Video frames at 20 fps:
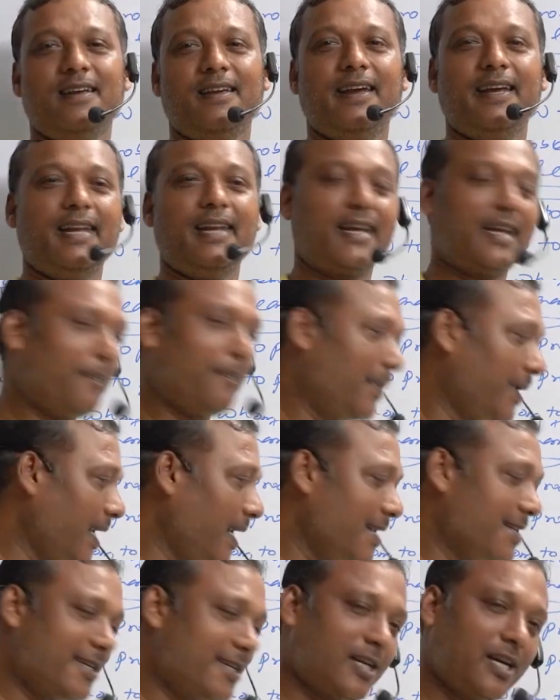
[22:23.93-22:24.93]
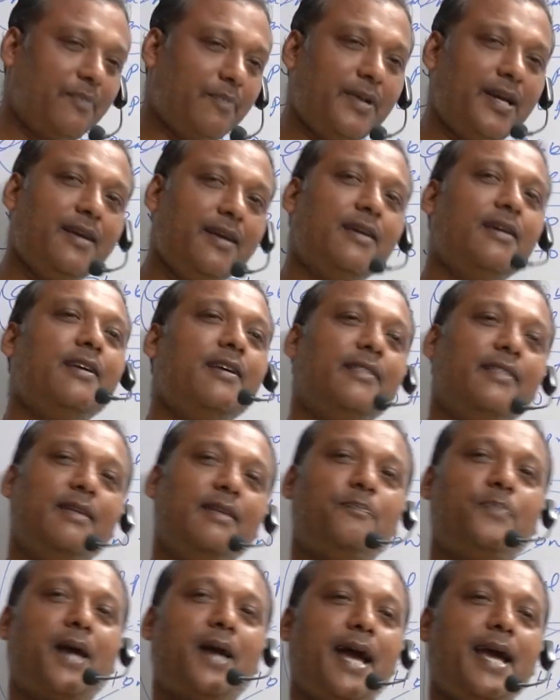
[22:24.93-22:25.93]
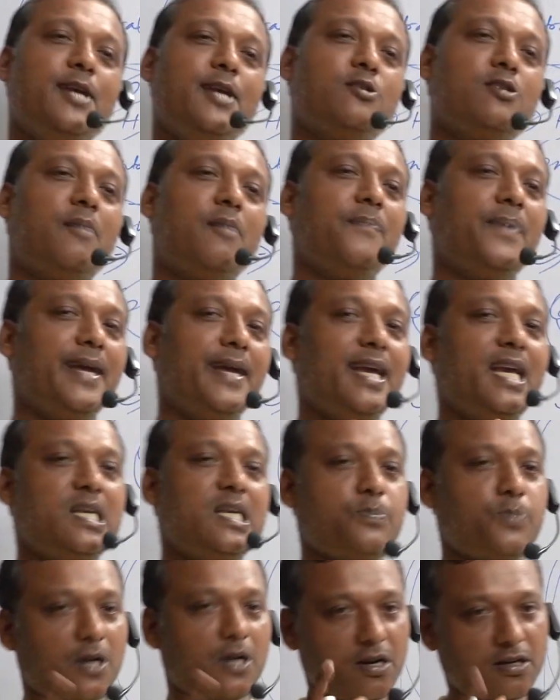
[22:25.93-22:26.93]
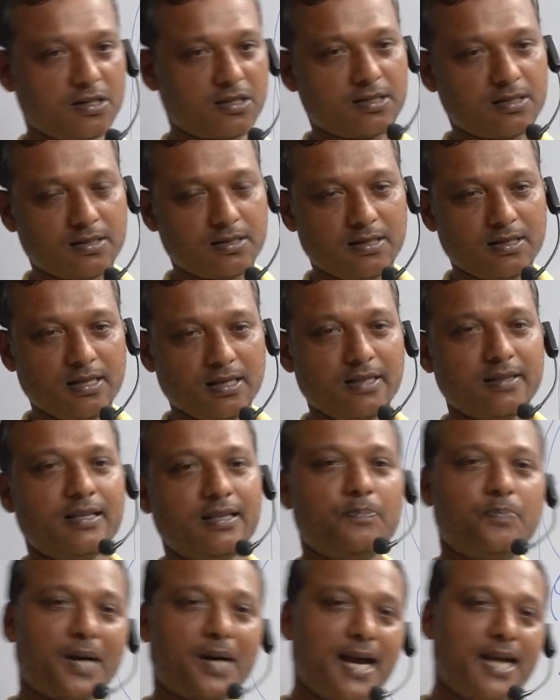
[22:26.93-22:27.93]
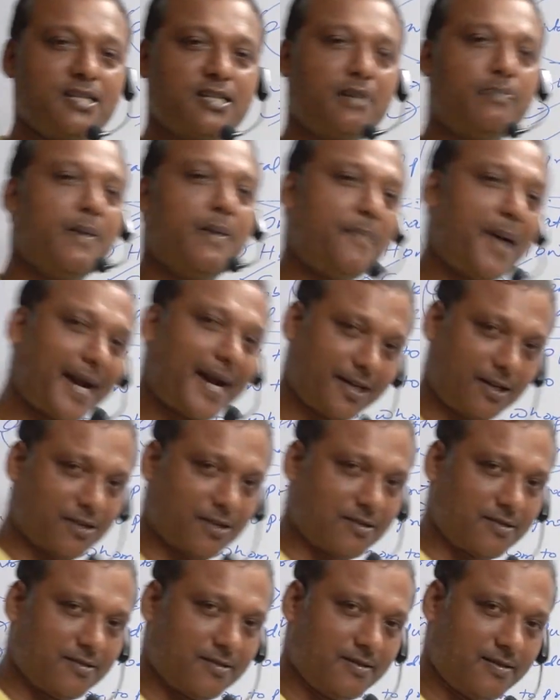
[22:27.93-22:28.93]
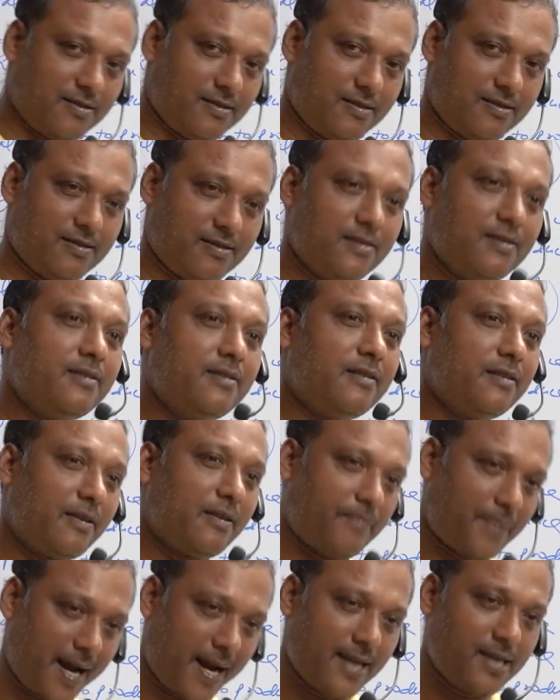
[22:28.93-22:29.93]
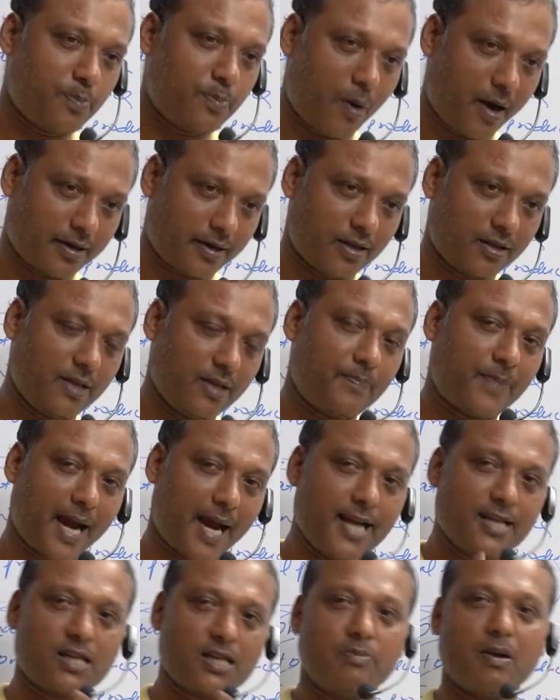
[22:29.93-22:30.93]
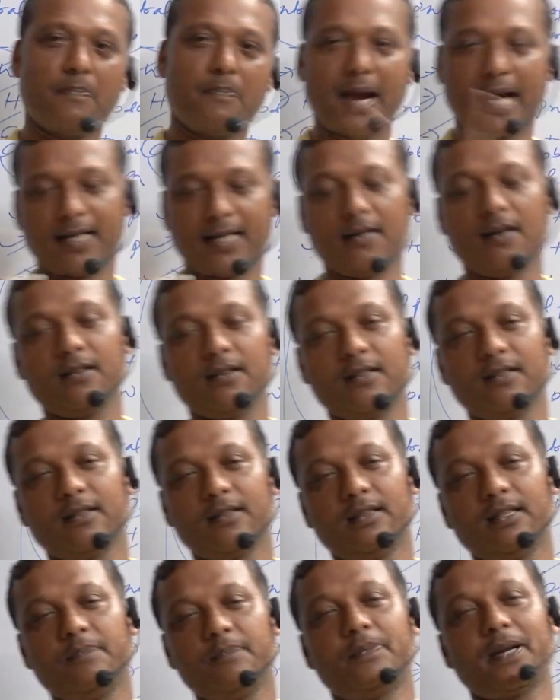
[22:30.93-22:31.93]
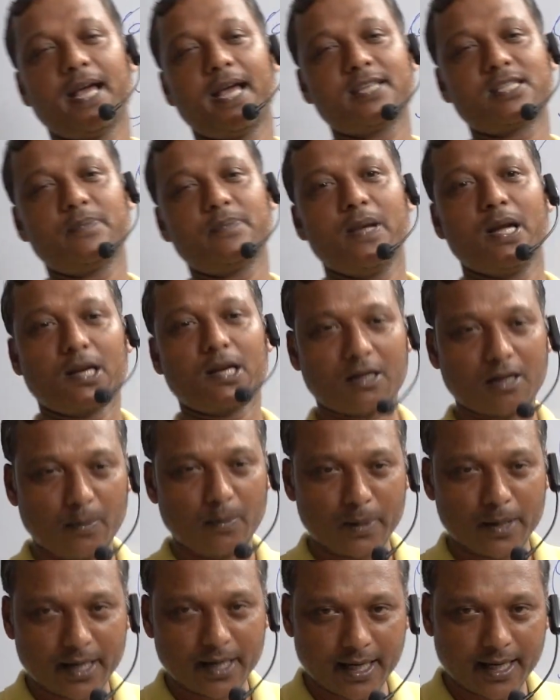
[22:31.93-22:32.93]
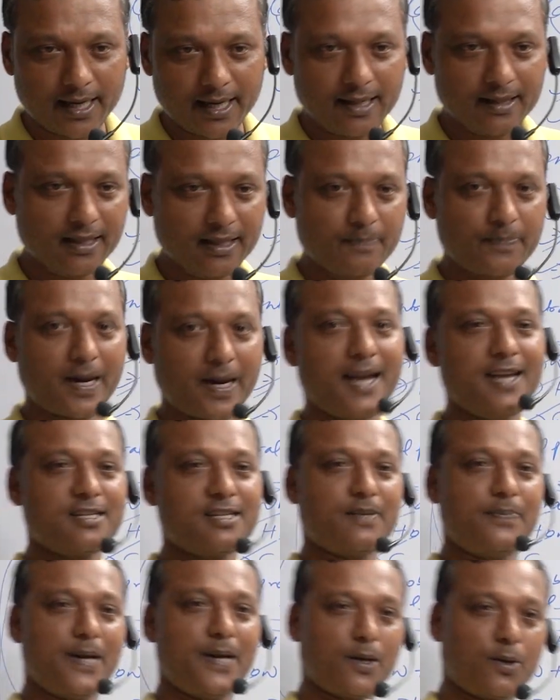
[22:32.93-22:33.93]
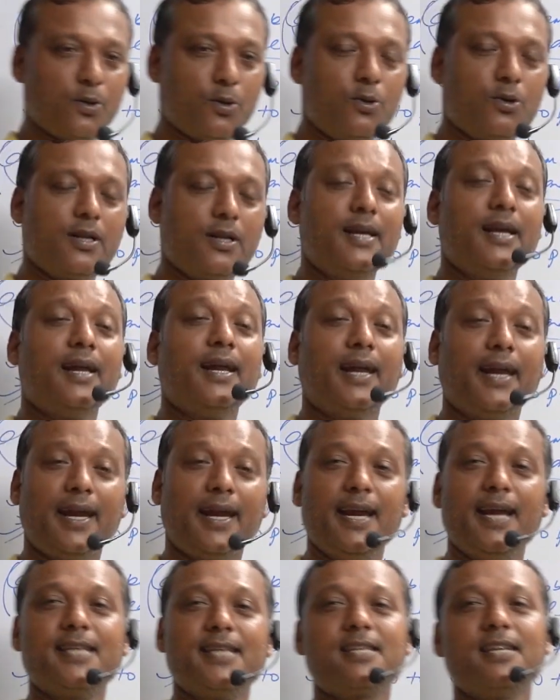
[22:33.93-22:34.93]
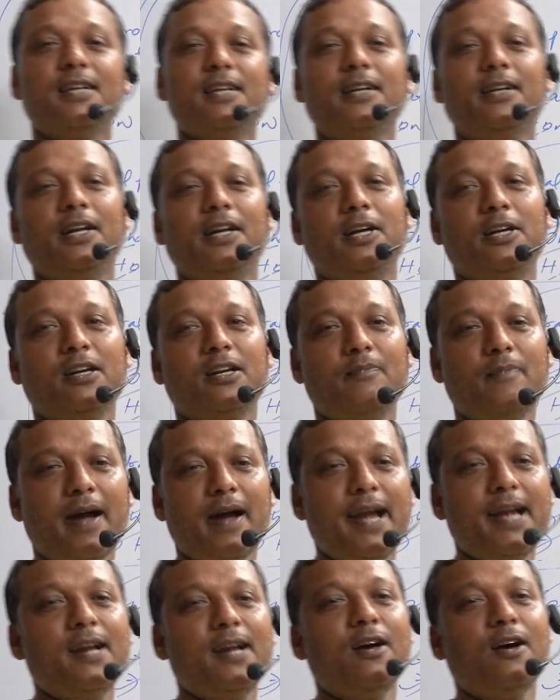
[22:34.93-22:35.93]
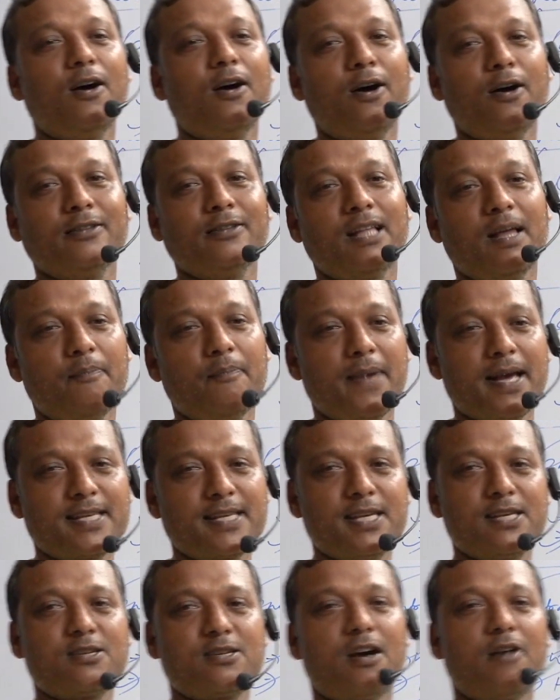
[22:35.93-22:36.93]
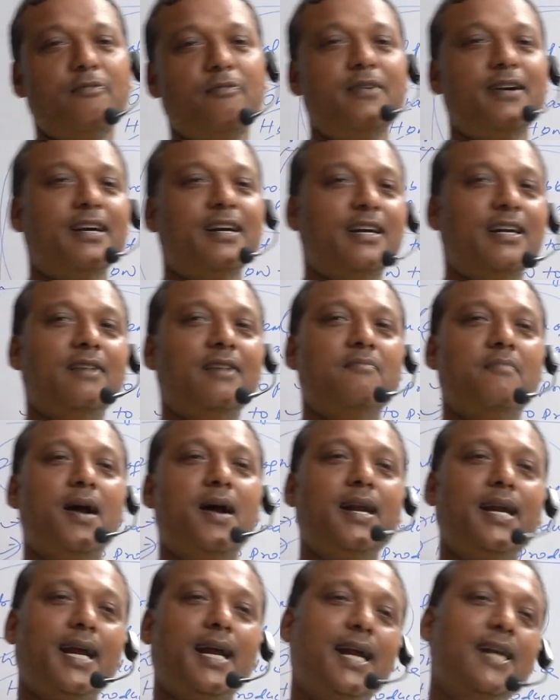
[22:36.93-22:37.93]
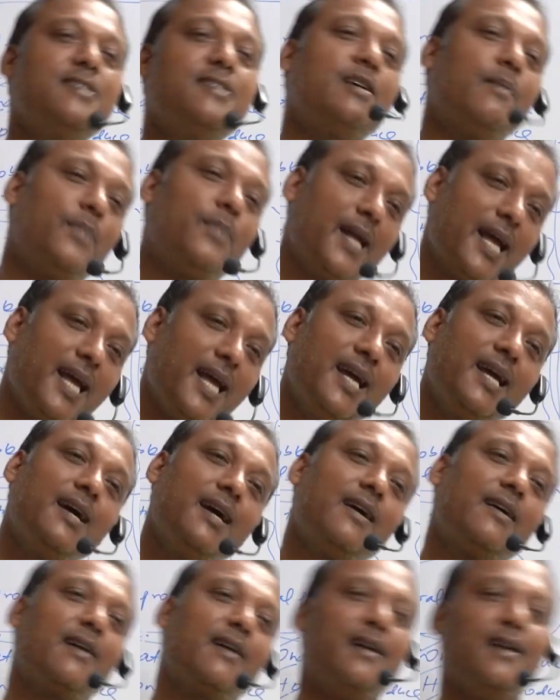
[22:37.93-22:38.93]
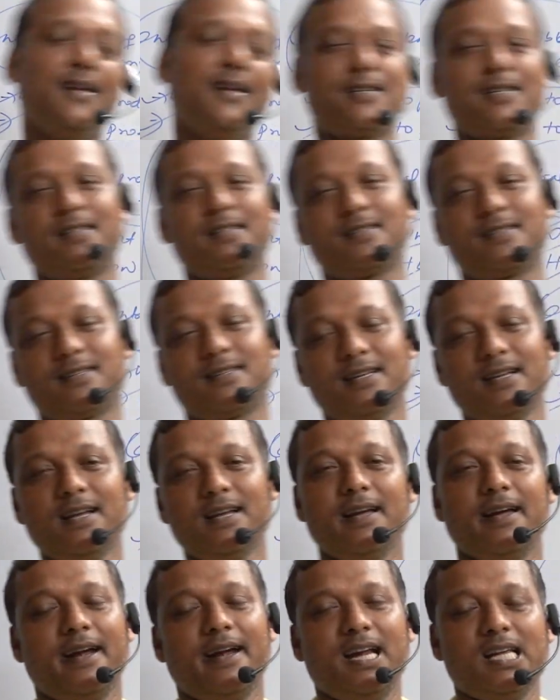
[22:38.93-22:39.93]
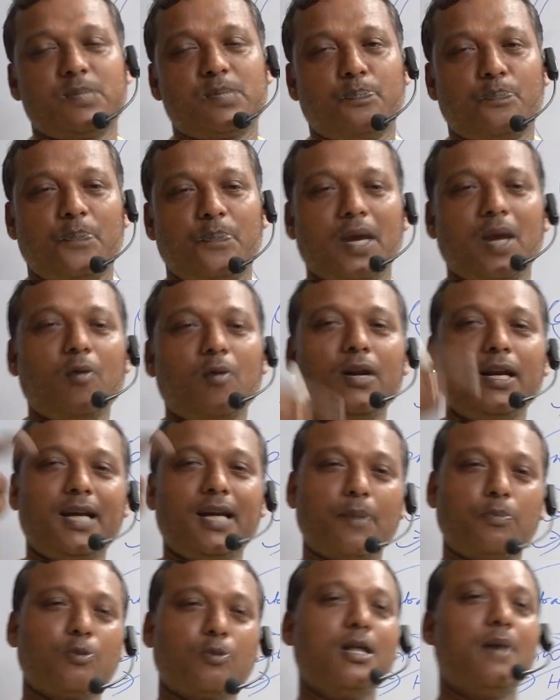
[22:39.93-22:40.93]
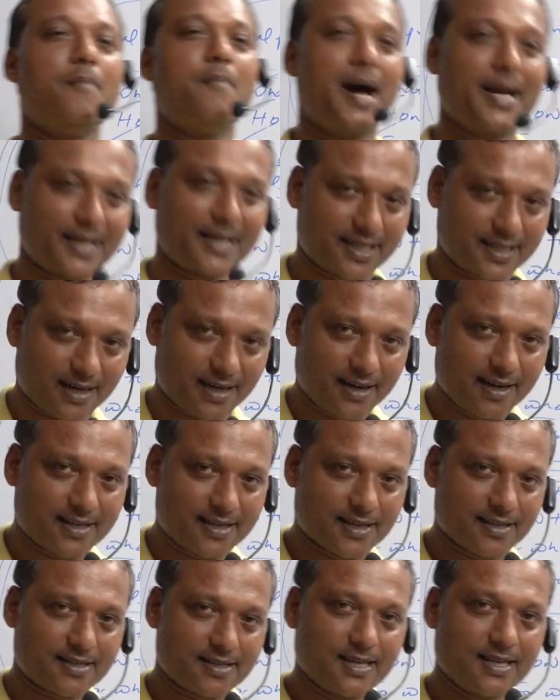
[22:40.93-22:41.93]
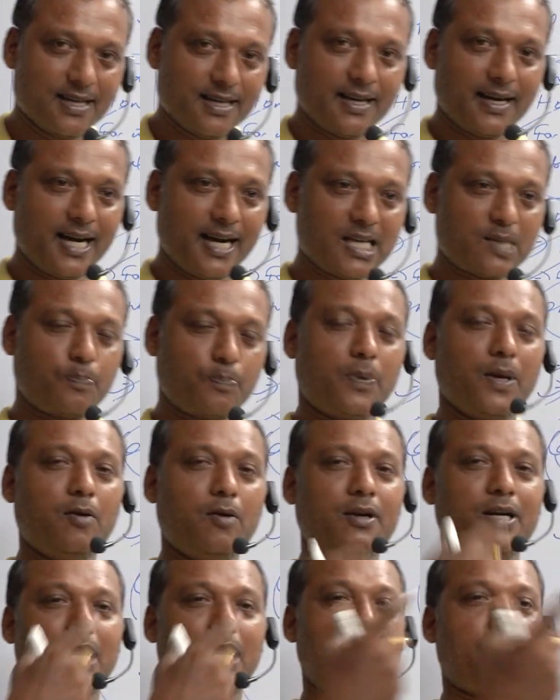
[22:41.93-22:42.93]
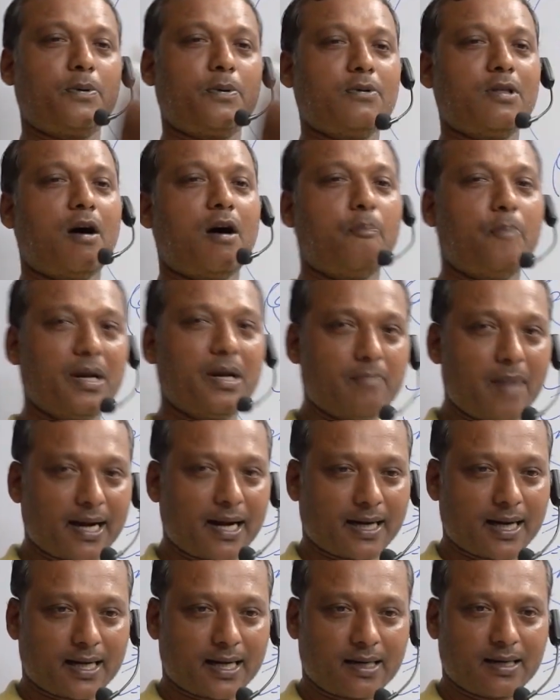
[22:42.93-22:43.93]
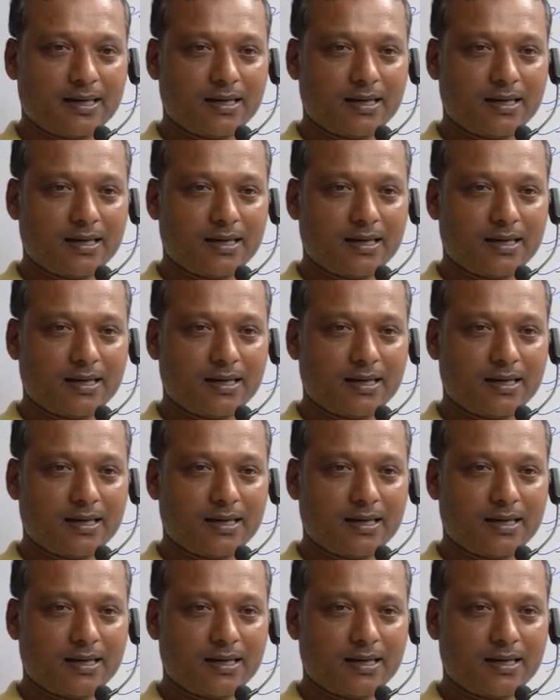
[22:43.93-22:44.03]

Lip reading: In a capitalist economy, the price of each product, the price of a factor, the price of a factor, the price of a commodity, the price of a good is determined on the basis of demand and supply conditions. It is purely left to the market conditions. It is purely left to the open market.